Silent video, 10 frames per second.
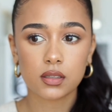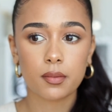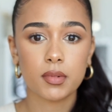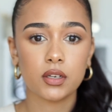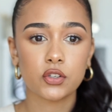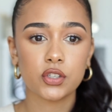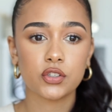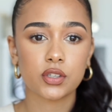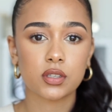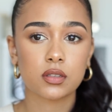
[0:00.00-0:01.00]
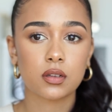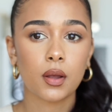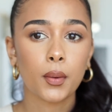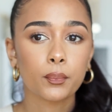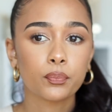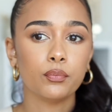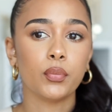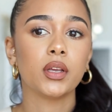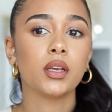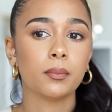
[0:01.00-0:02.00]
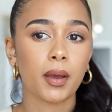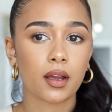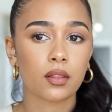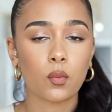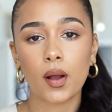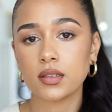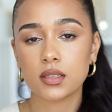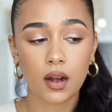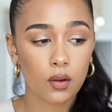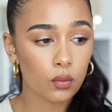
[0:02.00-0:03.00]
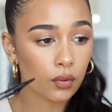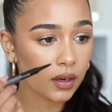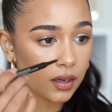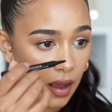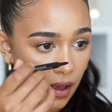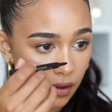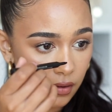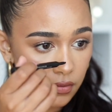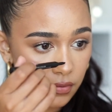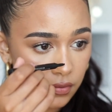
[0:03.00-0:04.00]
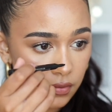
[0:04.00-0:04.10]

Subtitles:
I'm literally just bringing back the ones that I already have.